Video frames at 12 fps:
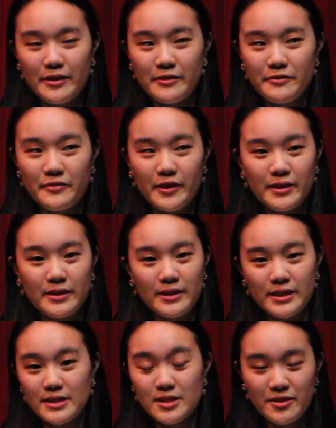of
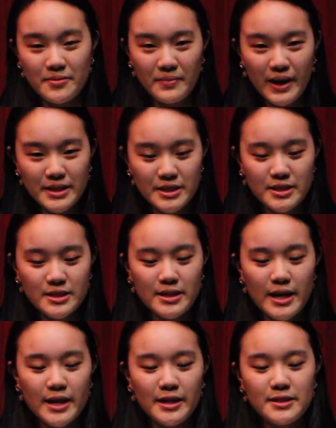things to
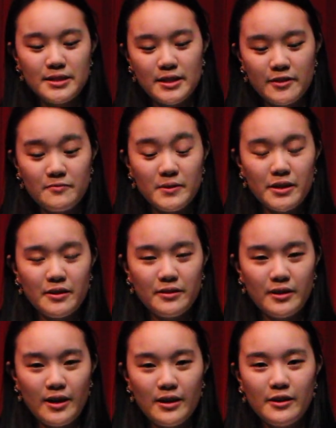imagine and give me a
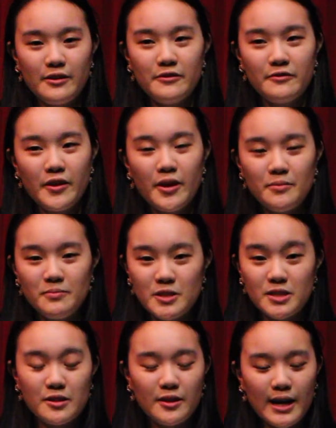lot of
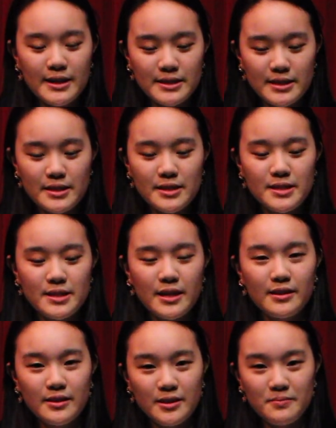musical ideas
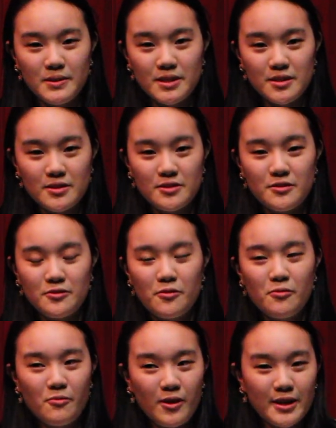and lead me to
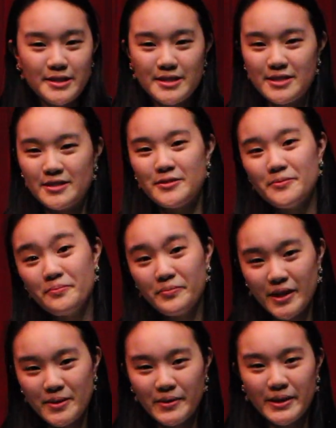want to
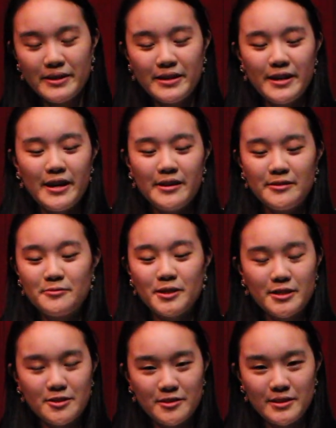play better and
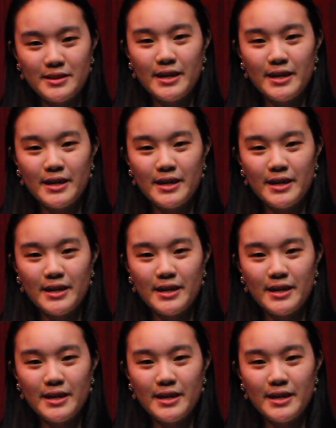work